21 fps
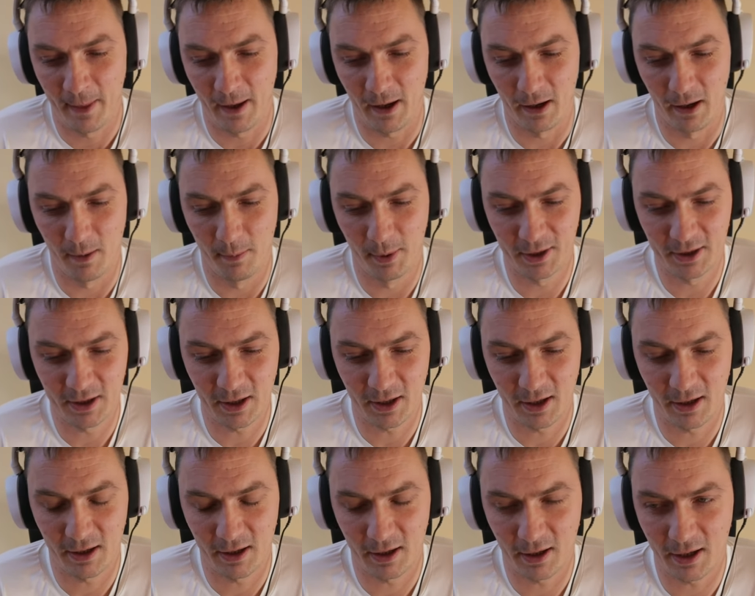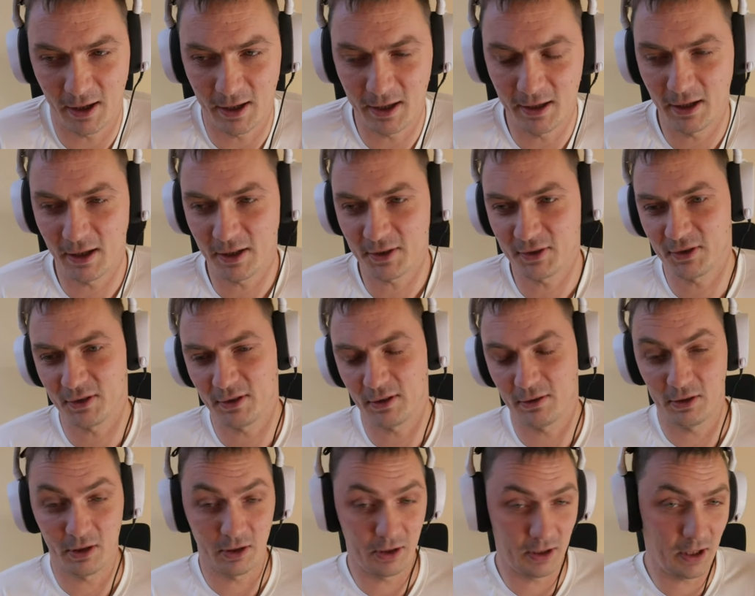But I guess,
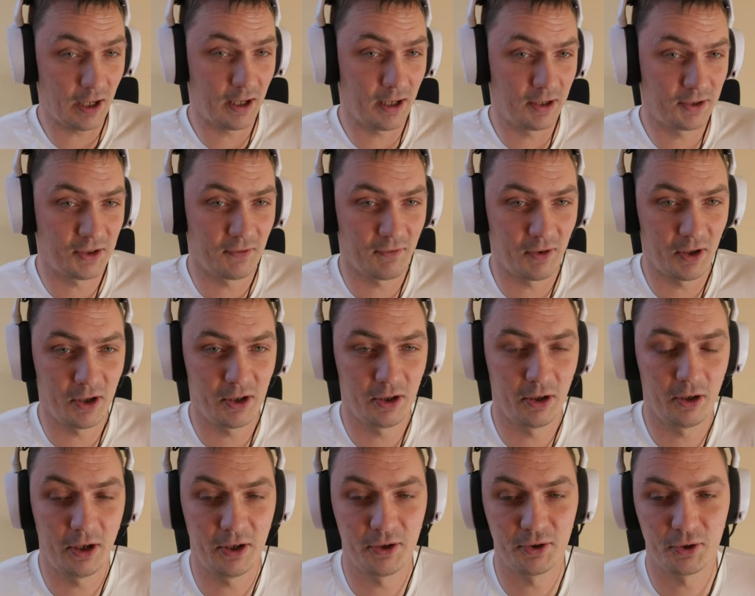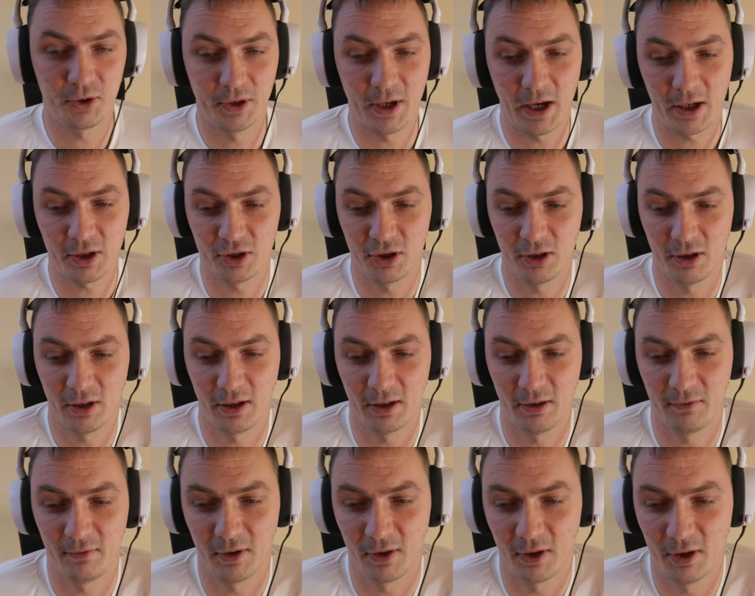yeah, it's a very good introduction
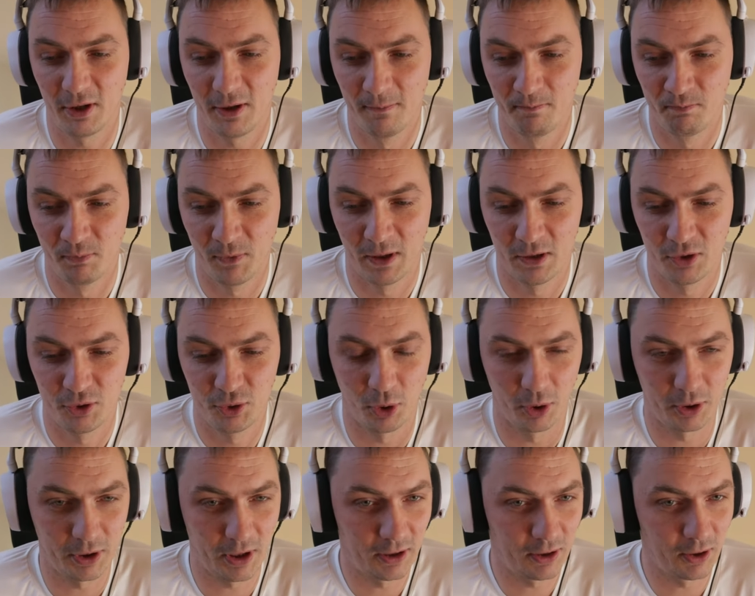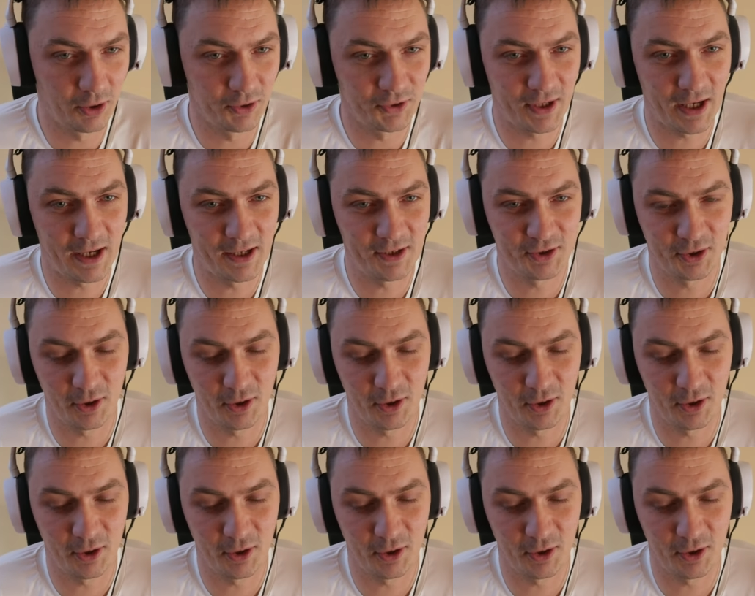and very short and concise.